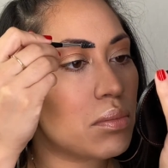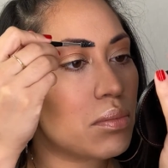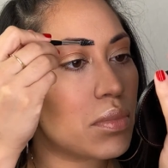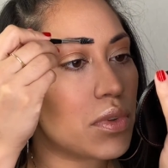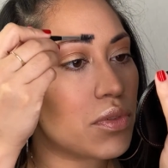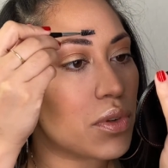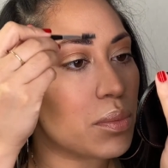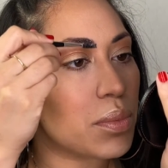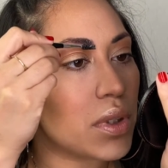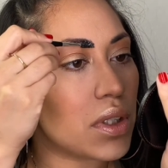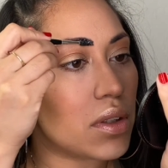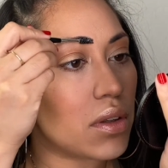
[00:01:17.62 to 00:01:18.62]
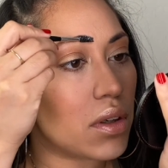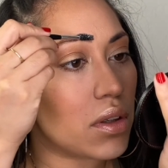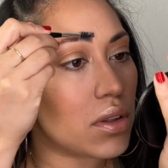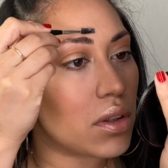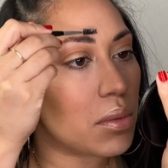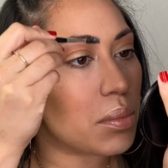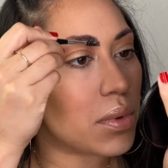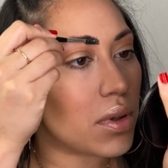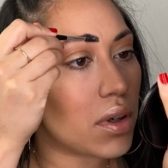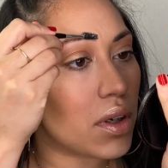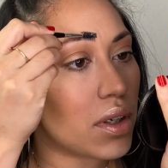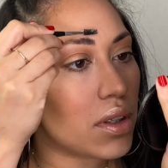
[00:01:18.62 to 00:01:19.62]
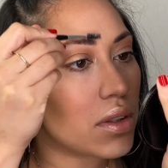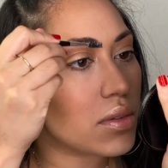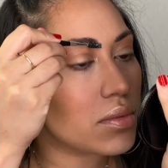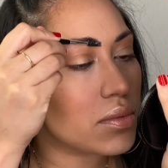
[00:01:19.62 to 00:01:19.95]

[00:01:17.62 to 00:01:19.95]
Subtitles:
before putting on the product.